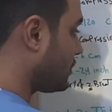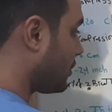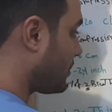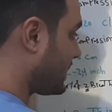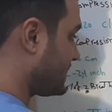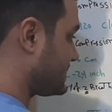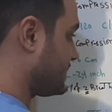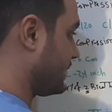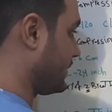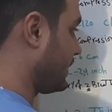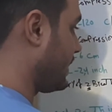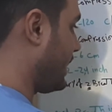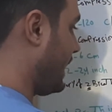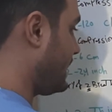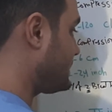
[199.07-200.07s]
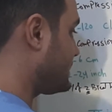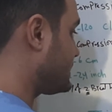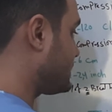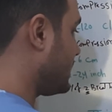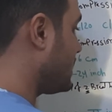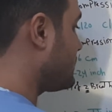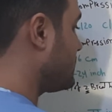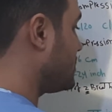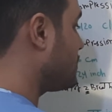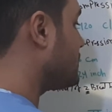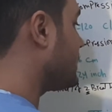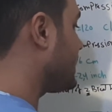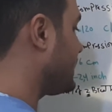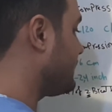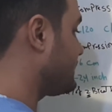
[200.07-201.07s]
no breathing, at this time you
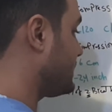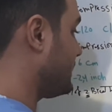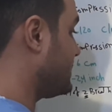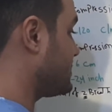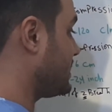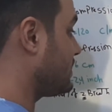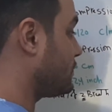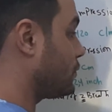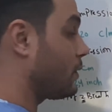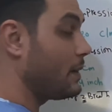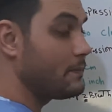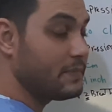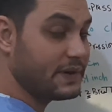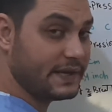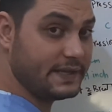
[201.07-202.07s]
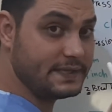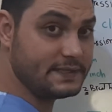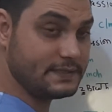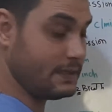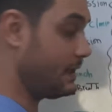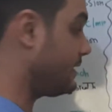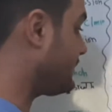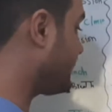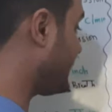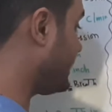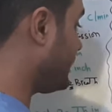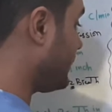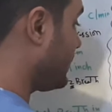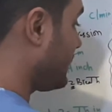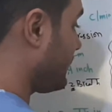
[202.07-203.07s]
will give the patient one breath
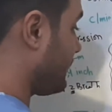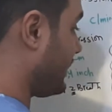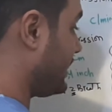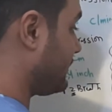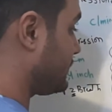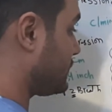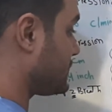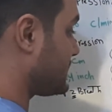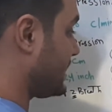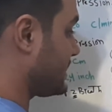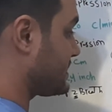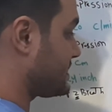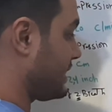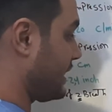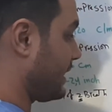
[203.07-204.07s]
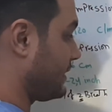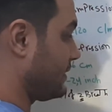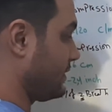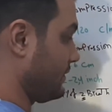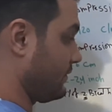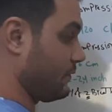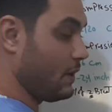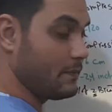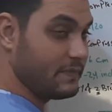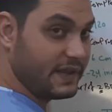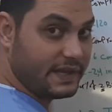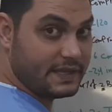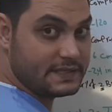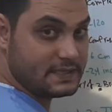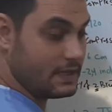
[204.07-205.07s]
every 5 to 6 seconds. One
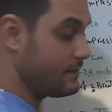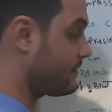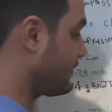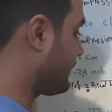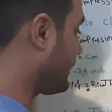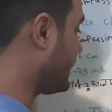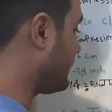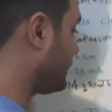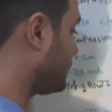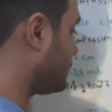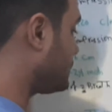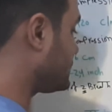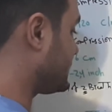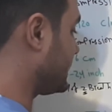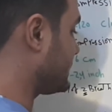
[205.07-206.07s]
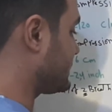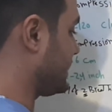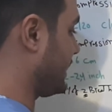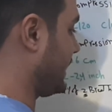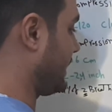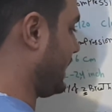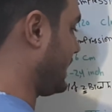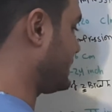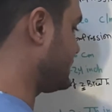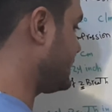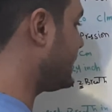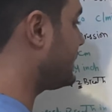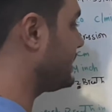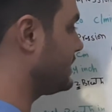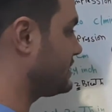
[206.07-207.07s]
breath every 5 to 6 seconds, and
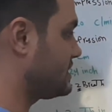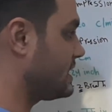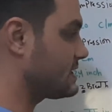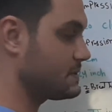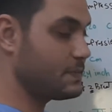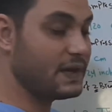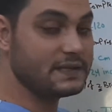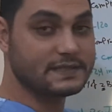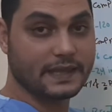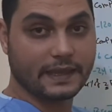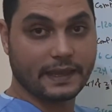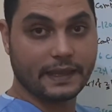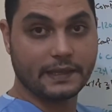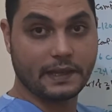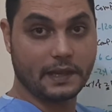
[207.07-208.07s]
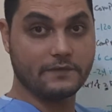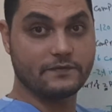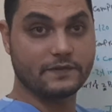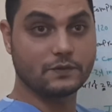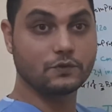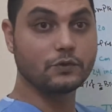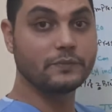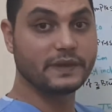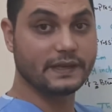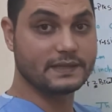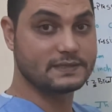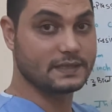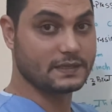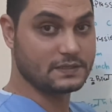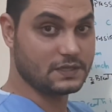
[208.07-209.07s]
then it checks pulse again every 2
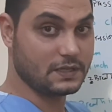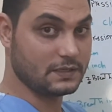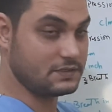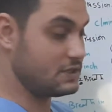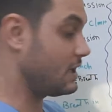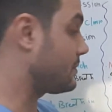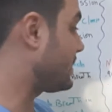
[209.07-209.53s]
minutes. Check